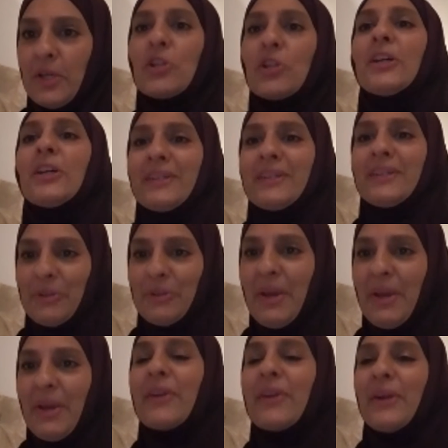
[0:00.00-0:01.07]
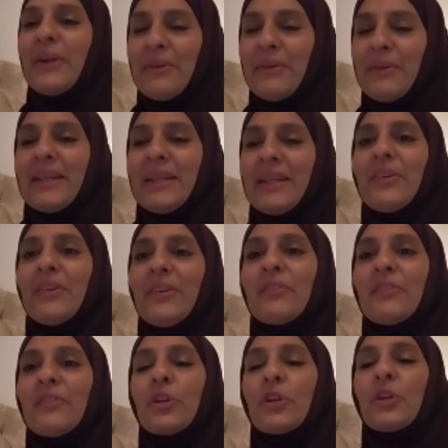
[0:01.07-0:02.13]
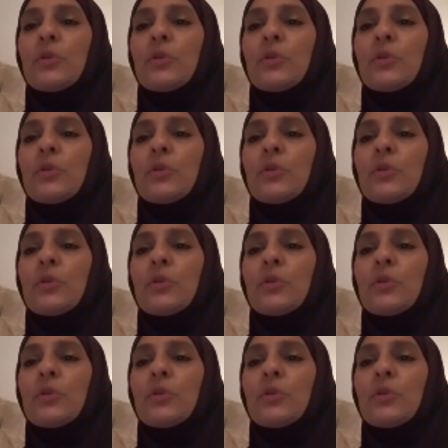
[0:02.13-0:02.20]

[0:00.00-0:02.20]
your background and everything for coaching.